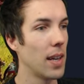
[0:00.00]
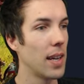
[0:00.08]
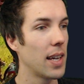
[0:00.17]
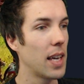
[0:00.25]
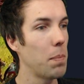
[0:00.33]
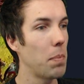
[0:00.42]

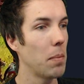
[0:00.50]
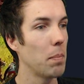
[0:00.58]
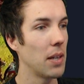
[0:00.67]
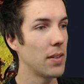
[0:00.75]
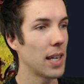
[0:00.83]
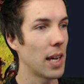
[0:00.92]
Keep
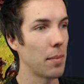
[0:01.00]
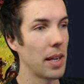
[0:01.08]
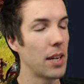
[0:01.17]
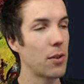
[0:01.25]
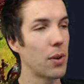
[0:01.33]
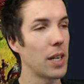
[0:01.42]
build time
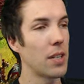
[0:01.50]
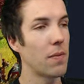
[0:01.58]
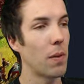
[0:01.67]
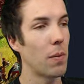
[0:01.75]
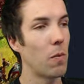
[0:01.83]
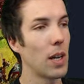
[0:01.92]
increased
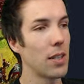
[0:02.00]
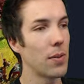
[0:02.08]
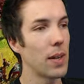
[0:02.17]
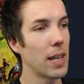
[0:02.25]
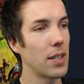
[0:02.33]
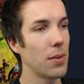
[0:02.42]
from one
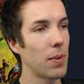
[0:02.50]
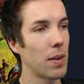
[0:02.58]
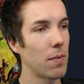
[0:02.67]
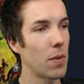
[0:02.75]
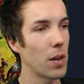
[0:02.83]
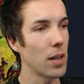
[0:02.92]
twenty to one
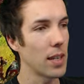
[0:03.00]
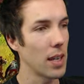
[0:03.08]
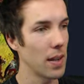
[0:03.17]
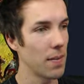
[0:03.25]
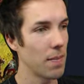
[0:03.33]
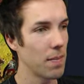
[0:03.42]
forty.
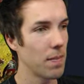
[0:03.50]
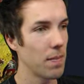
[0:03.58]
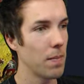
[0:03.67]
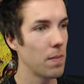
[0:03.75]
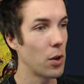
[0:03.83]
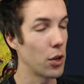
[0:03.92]

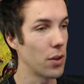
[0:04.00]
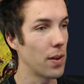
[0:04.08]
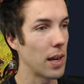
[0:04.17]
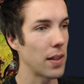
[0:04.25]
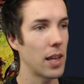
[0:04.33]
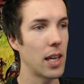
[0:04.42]
Good.
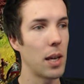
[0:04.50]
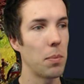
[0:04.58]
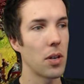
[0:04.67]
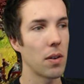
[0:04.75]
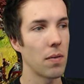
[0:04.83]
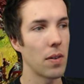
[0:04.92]
I think keeps
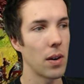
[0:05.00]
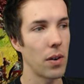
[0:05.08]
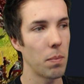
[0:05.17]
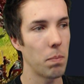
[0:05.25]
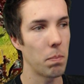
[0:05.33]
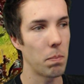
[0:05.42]
are
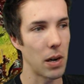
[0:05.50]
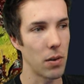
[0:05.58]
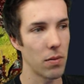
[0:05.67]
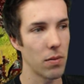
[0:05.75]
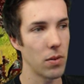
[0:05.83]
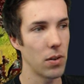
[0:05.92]
very
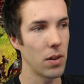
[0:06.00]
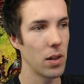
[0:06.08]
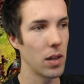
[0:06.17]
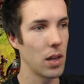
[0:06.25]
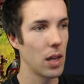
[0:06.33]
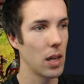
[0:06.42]
powerful.
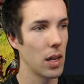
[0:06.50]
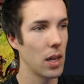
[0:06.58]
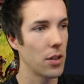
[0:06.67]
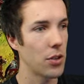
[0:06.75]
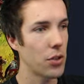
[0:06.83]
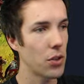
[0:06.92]

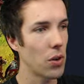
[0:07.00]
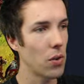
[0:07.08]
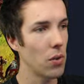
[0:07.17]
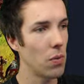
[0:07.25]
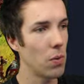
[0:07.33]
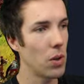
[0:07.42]

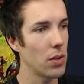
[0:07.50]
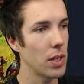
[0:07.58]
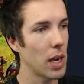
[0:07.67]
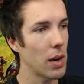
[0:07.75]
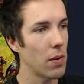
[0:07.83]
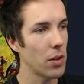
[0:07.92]
Stone wall
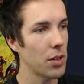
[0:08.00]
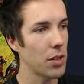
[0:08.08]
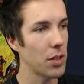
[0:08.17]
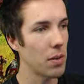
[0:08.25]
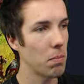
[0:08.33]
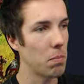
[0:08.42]
towers
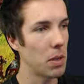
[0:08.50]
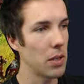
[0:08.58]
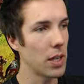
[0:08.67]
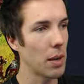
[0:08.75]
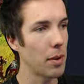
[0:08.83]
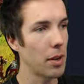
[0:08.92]
build
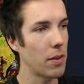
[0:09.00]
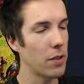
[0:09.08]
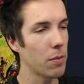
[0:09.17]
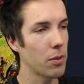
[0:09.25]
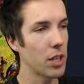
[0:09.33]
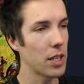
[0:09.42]
time increased
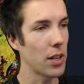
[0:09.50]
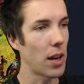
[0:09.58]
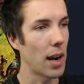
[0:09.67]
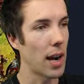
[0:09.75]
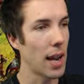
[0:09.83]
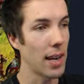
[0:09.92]
from sixty
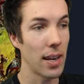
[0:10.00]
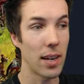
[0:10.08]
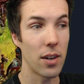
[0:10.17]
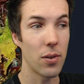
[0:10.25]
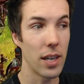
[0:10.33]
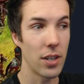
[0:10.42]
to ninety.
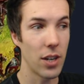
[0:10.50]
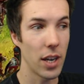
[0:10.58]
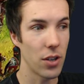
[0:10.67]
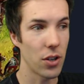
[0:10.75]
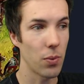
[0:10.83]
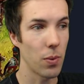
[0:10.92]
Great
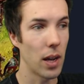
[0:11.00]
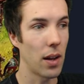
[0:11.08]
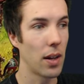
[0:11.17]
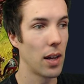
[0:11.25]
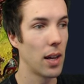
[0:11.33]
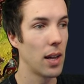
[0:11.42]
change as
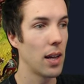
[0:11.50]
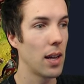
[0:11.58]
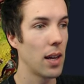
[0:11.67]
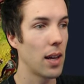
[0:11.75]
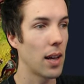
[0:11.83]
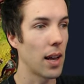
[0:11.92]
well.
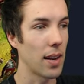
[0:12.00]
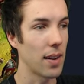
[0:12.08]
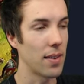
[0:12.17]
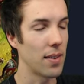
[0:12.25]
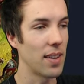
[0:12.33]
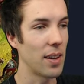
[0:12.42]

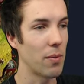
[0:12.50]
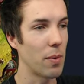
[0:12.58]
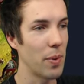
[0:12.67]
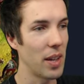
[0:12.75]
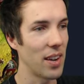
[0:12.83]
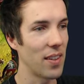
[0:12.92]
And they
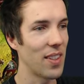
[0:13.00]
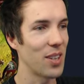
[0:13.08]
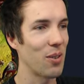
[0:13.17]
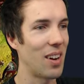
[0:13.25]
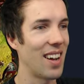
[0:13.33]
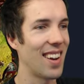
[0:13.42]
repeated this
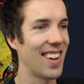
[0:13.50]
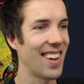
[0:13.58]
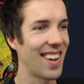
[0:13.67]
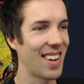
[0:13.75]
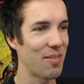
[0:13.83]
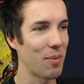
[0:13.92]
one
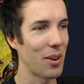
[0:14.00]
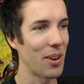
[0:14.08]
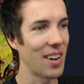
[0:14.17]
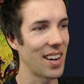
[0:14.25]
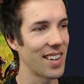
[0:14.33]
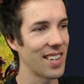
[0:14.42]
uh, from
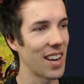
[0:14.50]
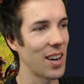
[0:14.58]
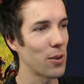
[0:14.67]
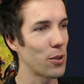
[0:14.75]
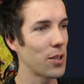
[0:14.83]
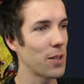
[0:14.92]
earlier in the
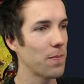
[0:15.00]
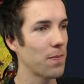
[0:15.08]
notes.